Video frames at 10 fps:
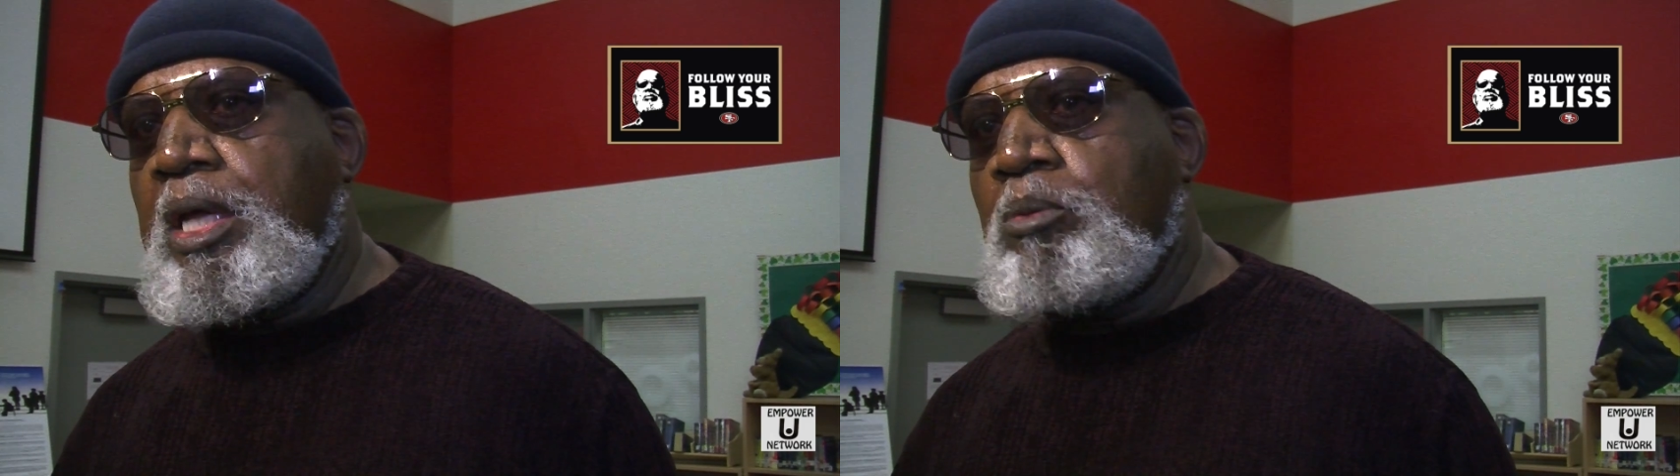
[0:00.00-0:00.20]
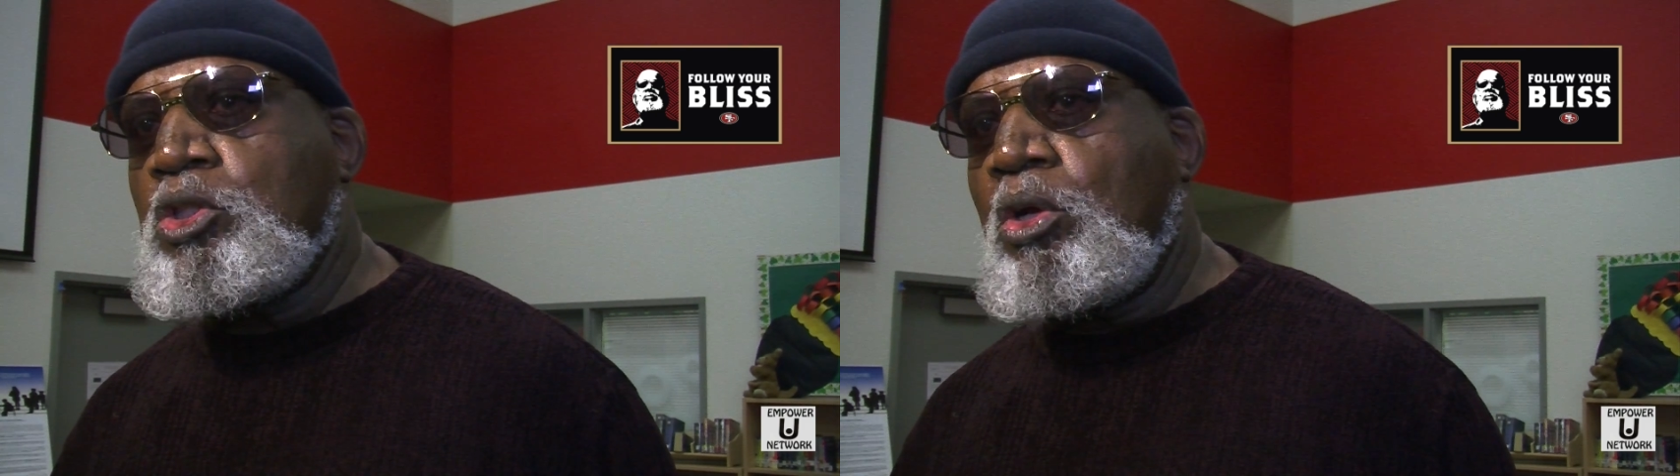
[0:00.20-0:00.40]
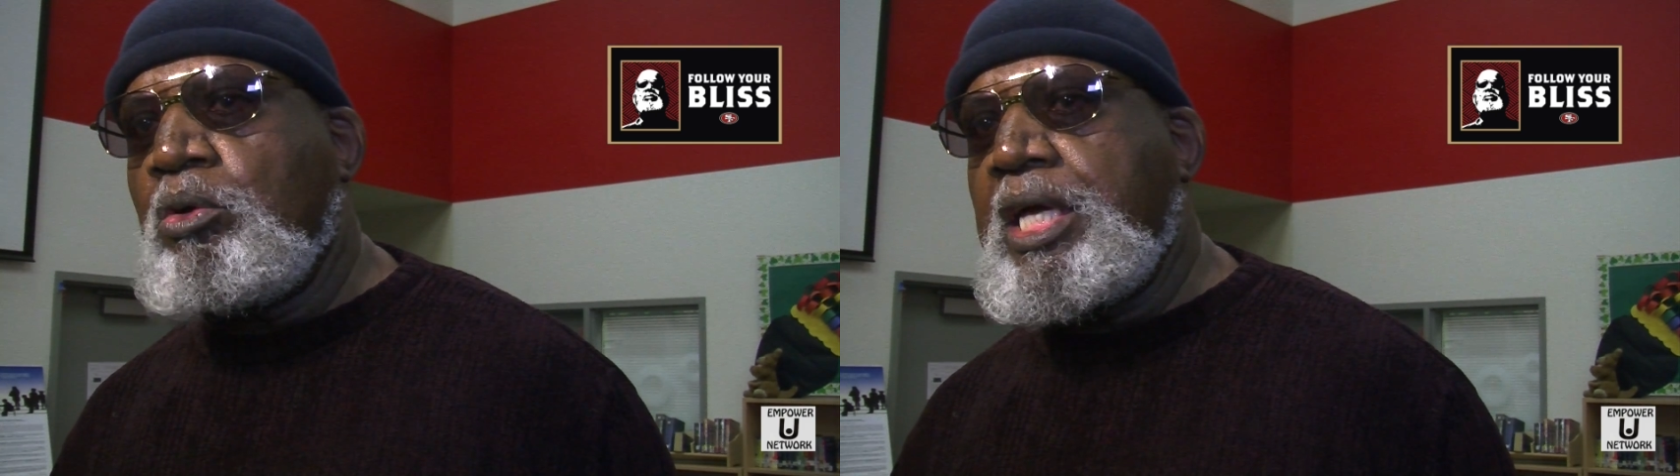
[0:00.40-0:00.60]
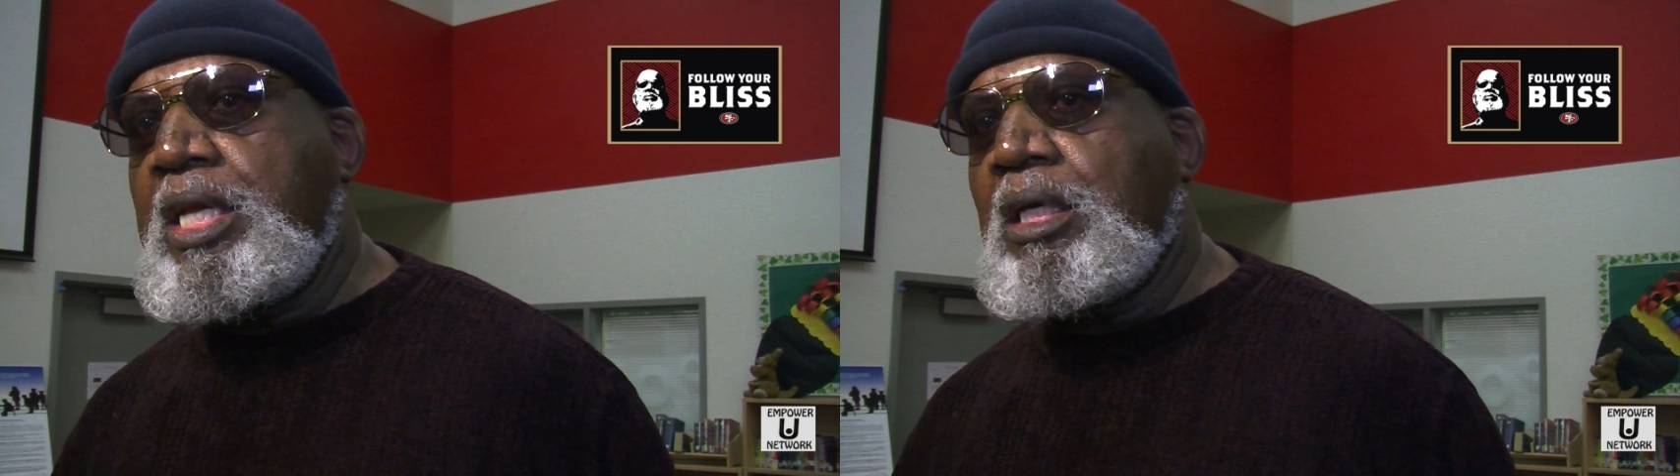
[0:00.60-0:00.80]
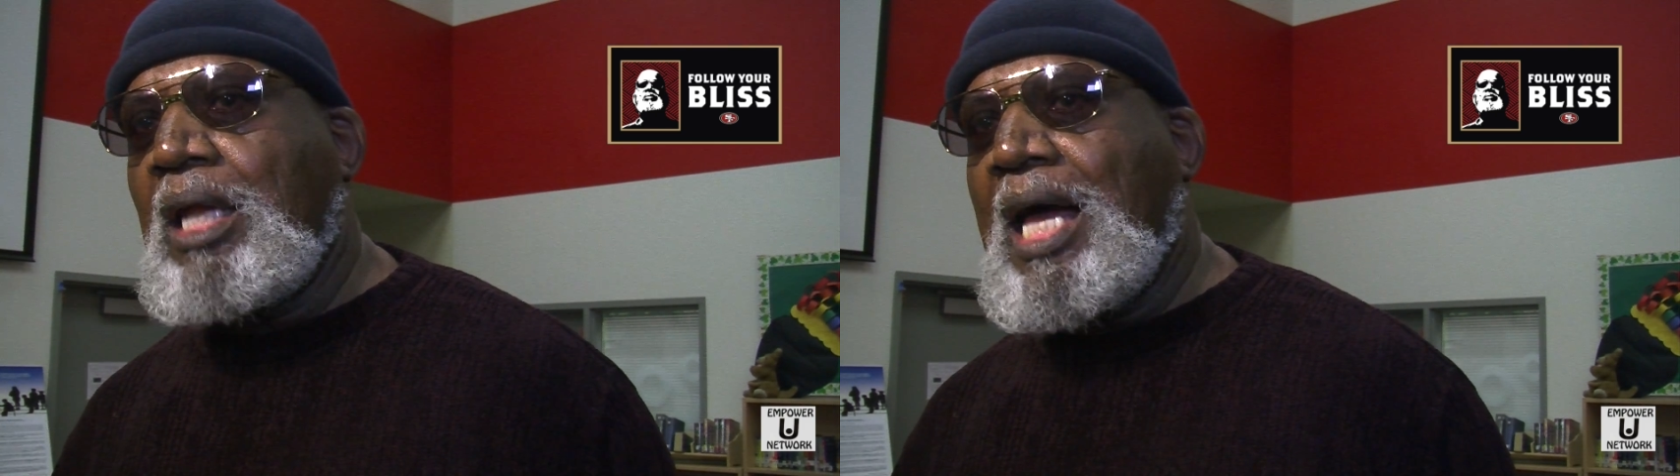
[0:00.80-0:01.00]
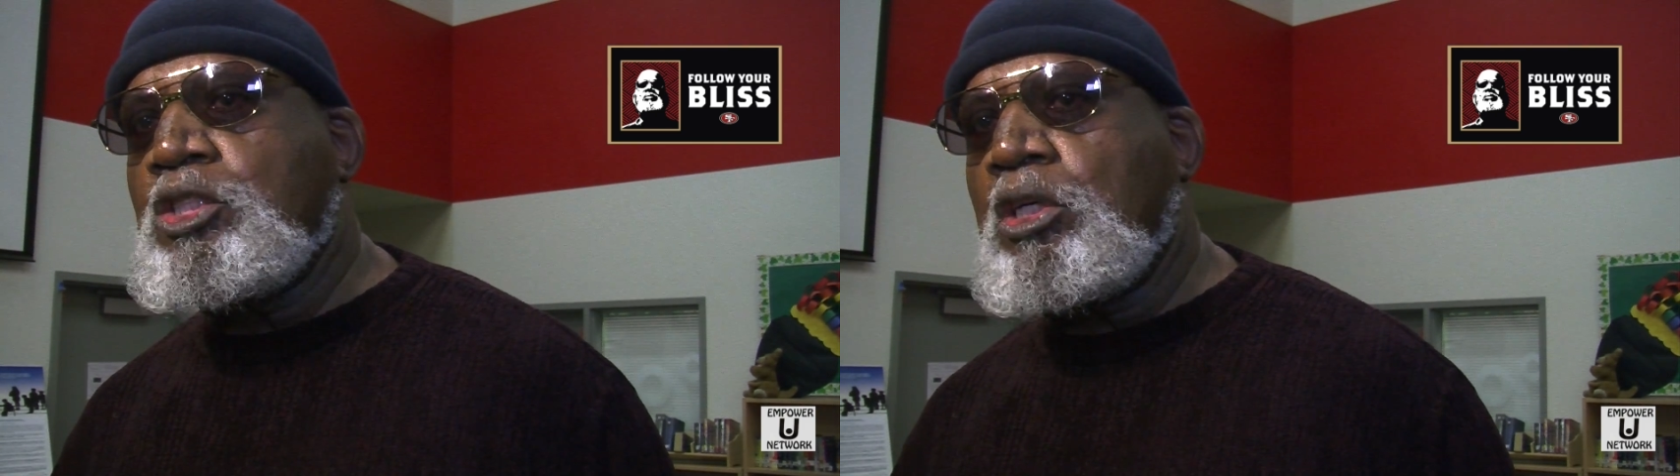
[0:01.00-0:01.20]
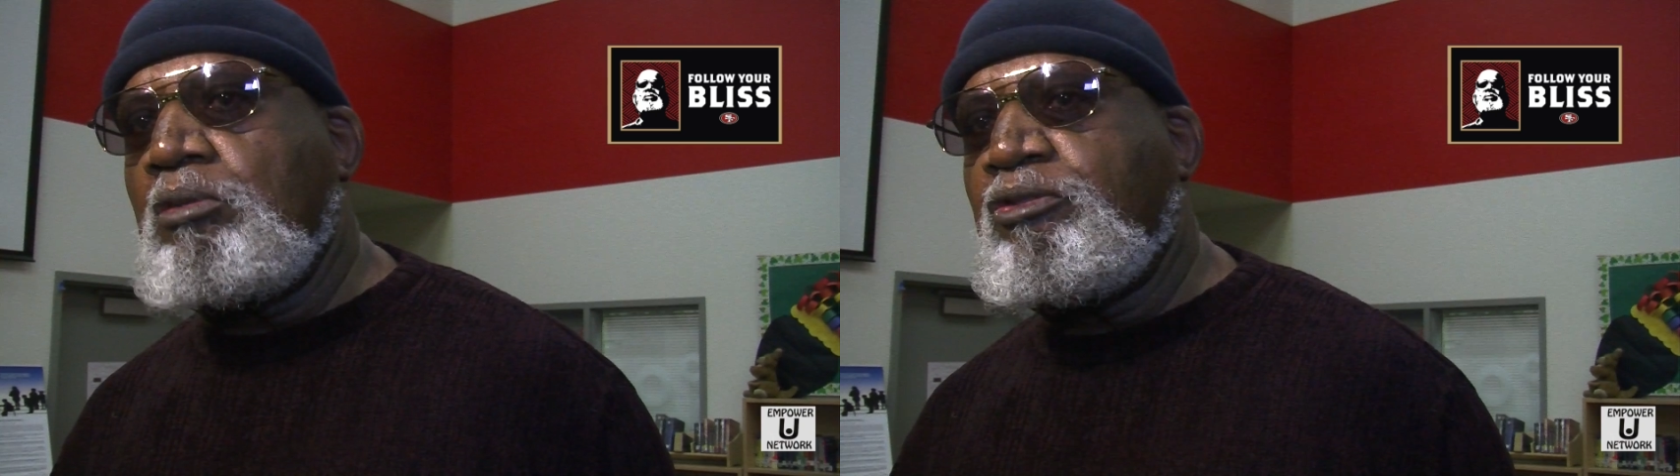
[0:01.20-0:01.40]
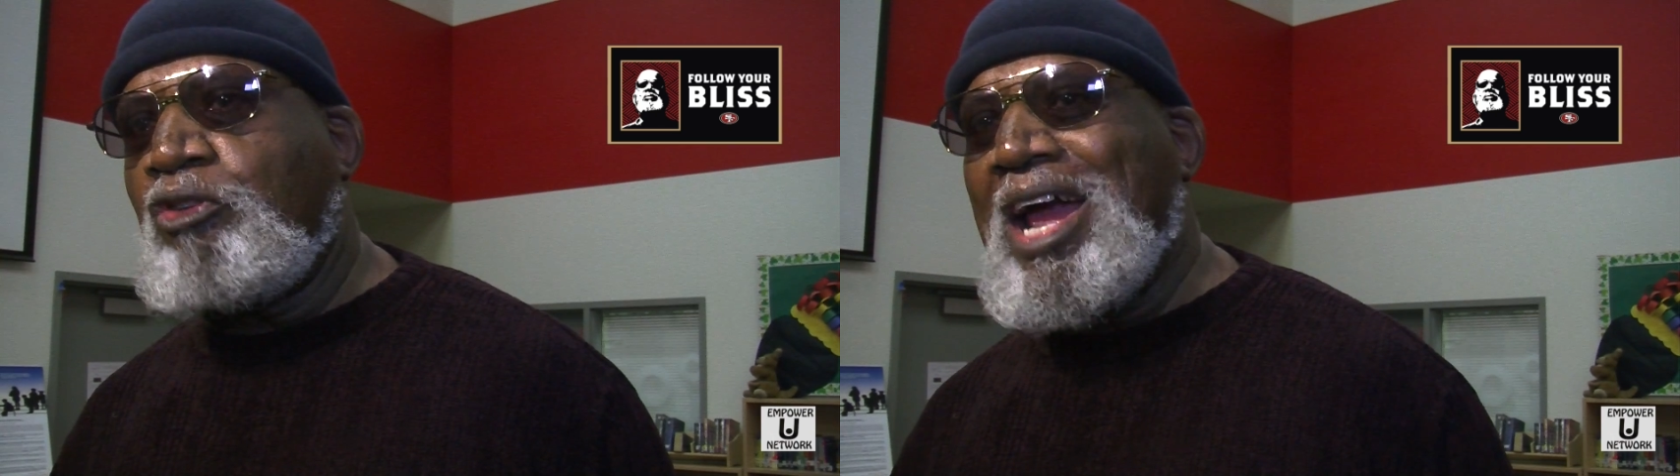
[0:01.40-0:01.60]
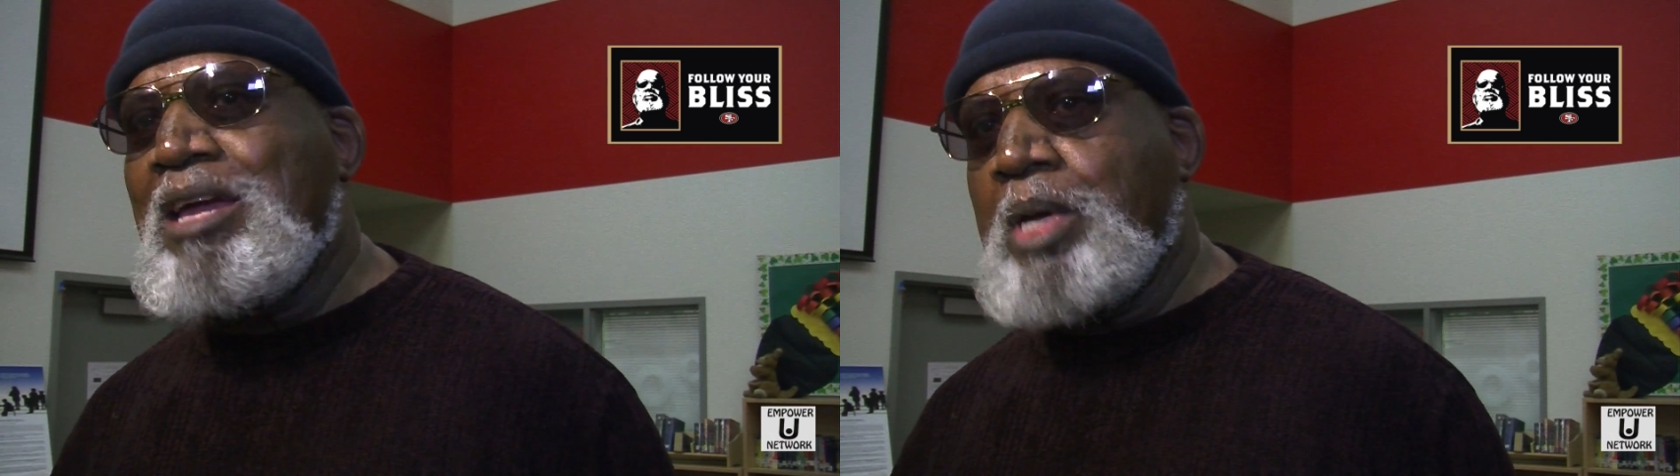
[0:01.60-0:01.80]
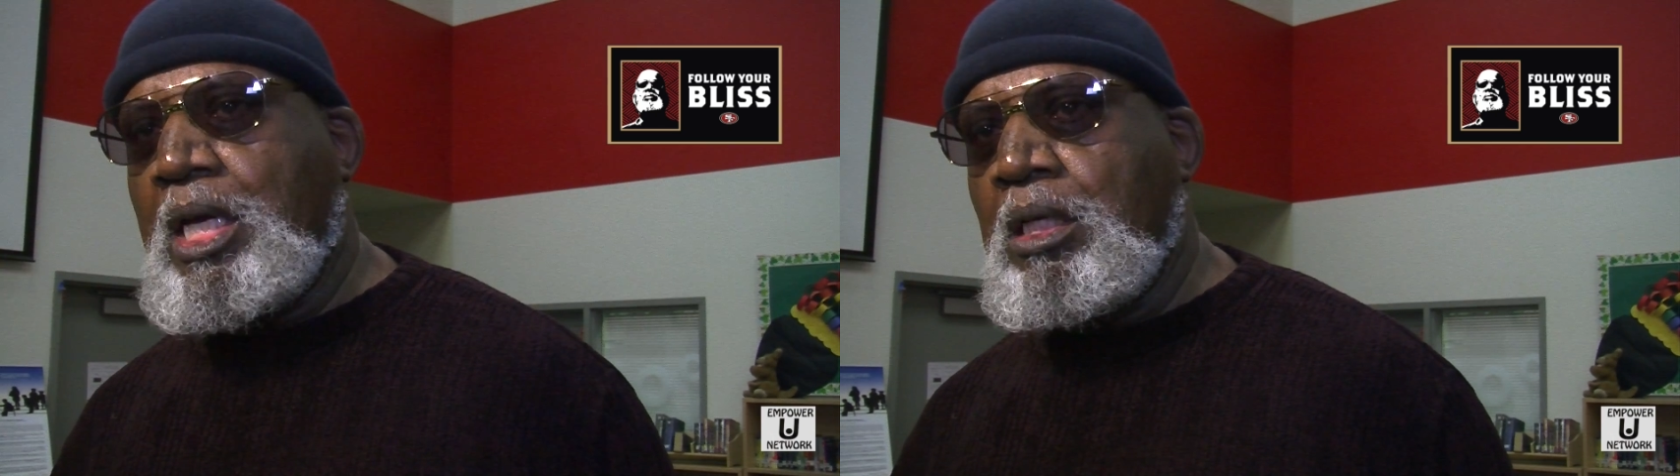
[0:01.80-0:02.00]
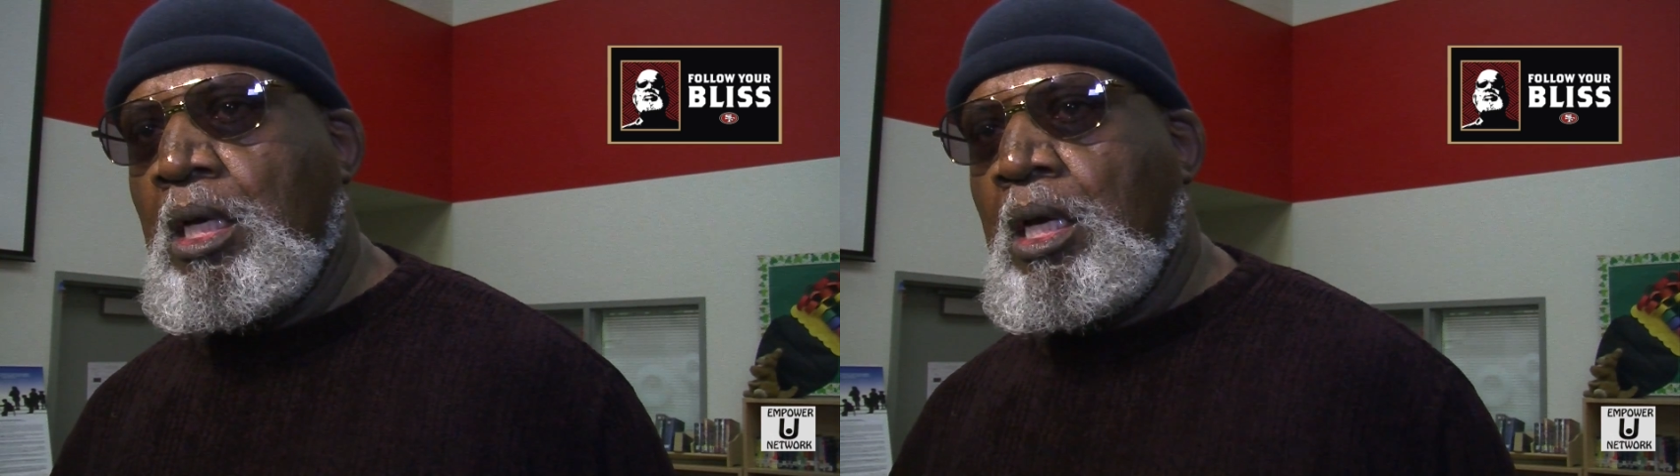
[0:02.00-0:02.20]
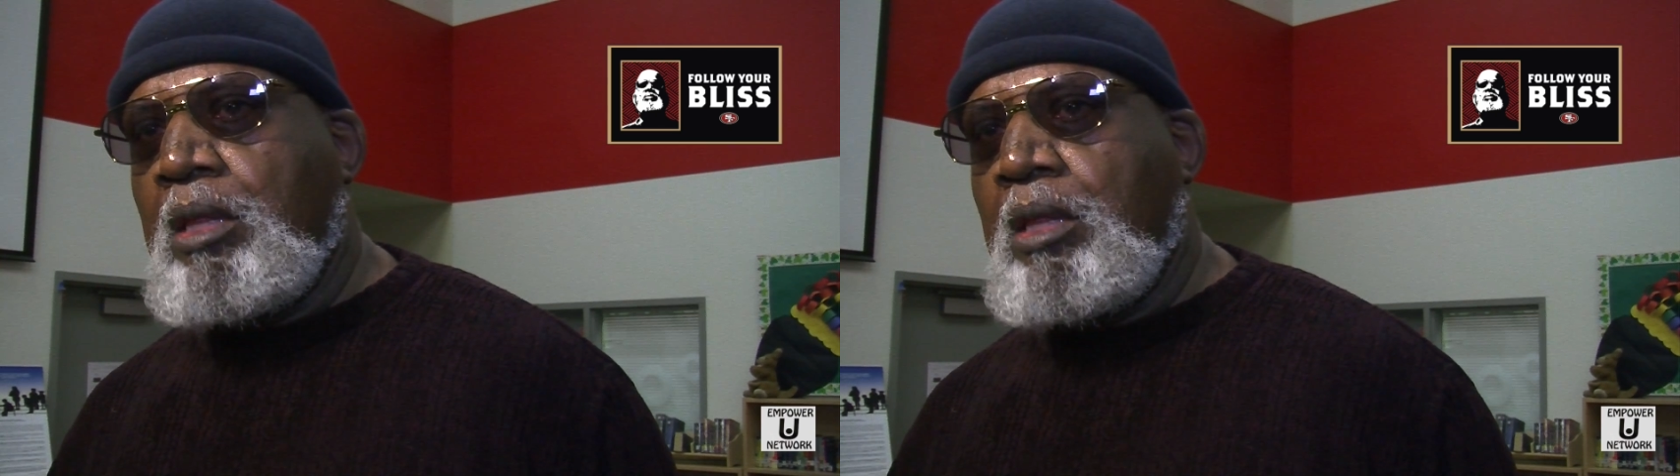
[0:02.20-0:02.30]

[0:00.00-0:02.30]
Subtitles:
there was no ideological framing